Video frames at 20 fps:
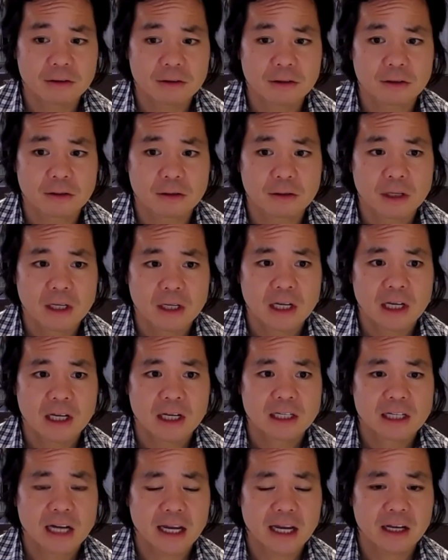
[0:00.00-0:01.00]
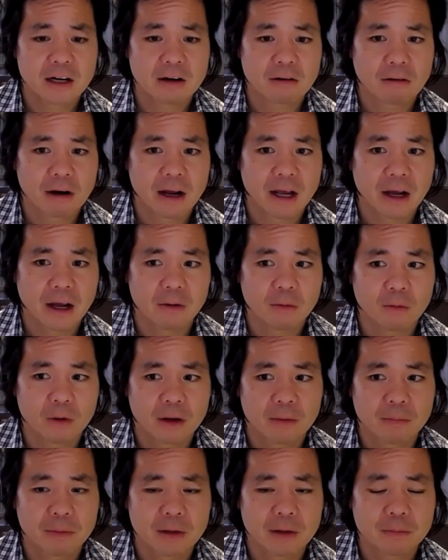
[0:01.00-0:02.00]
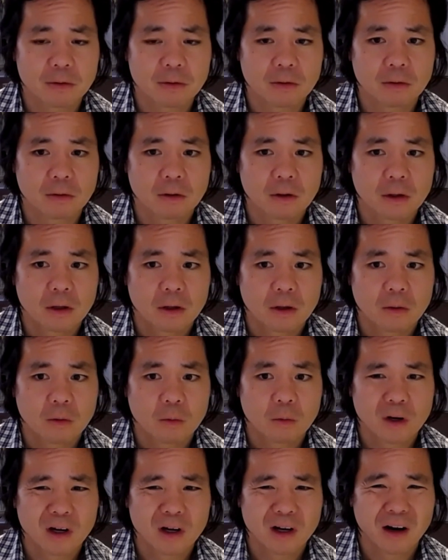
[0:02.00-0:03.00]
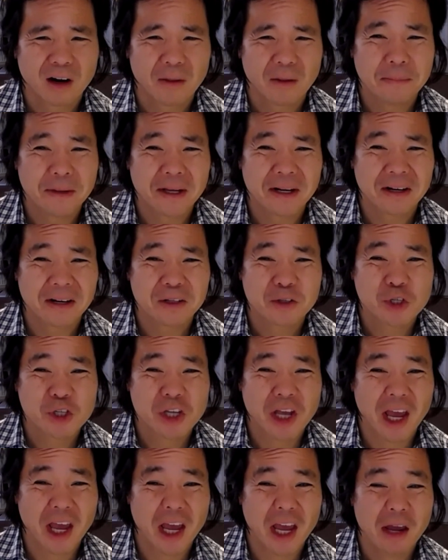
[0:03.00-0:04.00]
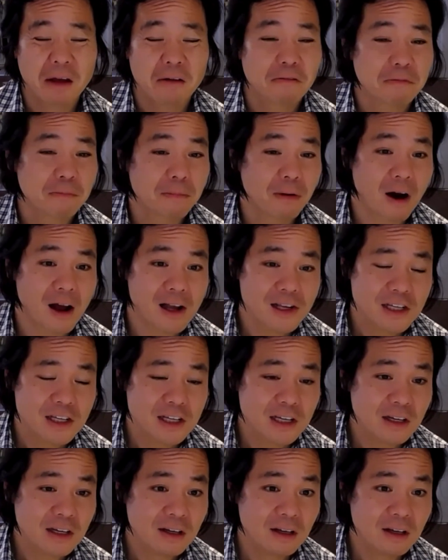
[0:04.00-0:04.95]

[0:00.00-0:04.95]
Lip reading: or taken a round where people were a bit scared of pricing,